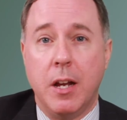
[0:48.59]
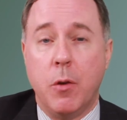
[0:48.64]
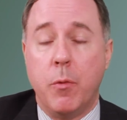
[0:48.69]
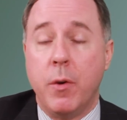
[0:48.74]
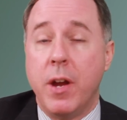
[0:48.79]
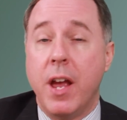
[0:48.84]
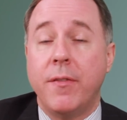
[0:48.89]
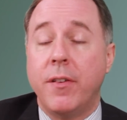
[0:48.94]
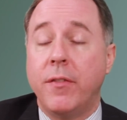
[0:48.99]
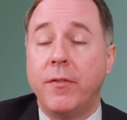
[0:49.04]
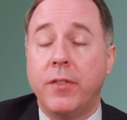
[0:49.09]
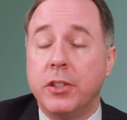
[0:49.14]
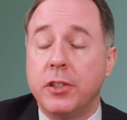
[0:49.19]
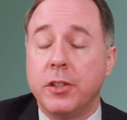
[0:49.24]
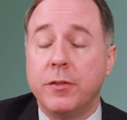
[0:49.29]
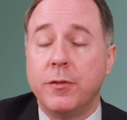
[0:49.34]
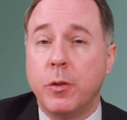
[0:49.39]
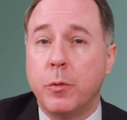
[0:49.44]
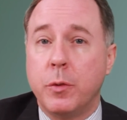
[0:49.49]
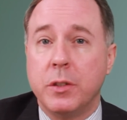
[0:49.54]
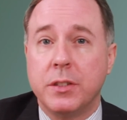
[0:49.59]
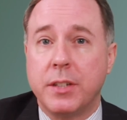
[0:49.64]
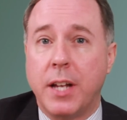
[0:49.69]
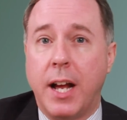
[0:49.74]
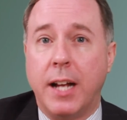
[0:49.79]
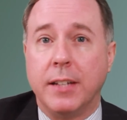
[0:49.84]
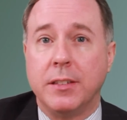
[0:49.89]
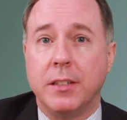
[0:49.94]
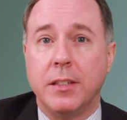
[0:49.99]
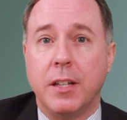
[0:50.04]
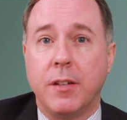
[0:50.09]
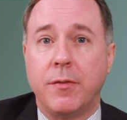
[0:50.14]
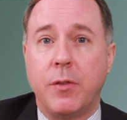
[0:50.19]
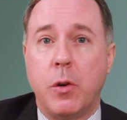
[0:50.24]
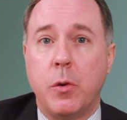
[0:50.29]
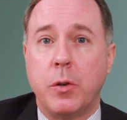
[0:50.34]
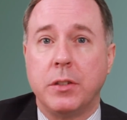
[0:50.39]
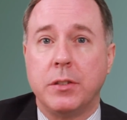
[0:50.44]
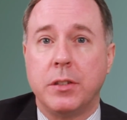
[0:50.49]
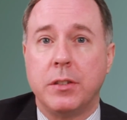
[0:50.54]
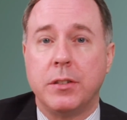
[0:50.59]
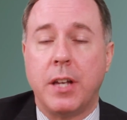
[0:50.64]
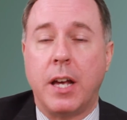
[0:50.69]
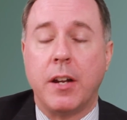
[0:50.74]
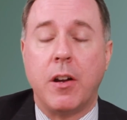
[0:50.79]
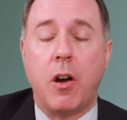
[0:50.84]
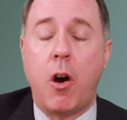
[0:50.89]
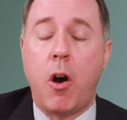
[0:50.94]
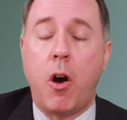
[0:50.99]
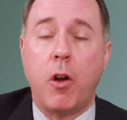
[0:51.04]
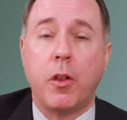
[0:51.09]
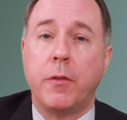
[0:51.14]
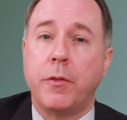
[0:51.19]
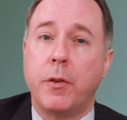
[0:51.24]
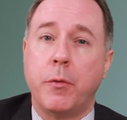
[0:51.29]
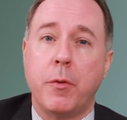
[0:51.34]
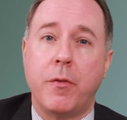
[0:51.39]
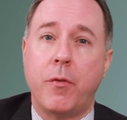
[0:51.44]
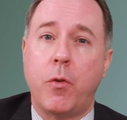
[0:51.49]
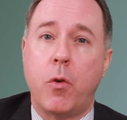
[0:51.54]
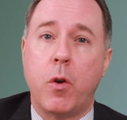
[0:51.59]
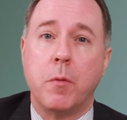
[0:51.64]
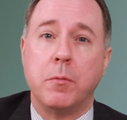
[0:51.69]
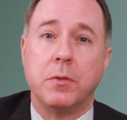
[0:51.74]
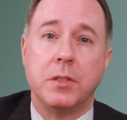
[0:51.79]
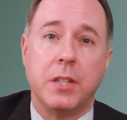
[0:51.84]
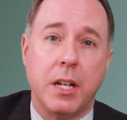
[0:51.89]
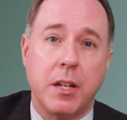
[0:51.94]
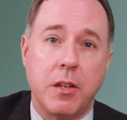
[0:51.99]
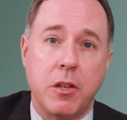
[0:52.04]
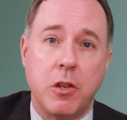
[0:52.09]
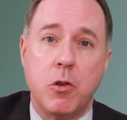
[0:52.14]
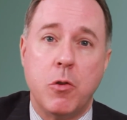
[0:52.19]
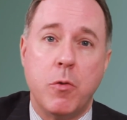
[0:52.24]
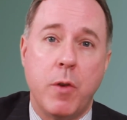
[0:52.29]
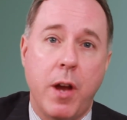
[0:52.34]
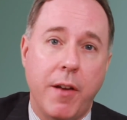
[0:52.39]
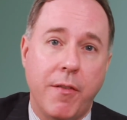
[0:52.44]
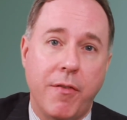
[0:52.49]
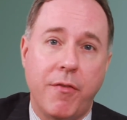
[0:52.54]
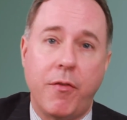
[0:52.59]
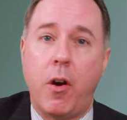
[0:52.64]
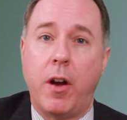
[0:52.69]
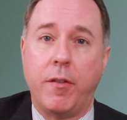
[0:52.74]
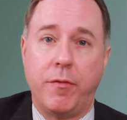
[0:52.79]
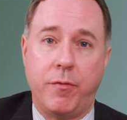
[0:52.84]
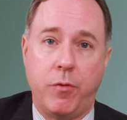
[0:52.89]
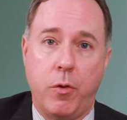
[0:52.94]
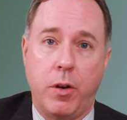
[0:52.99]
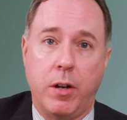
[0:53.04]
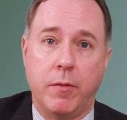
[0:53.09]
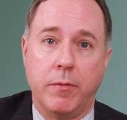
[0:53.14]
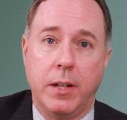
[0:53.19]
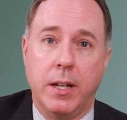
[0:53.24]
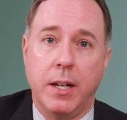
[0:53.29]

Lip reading: We have a vision for Wisconsin that focuses on all of the reforms that you have fought for.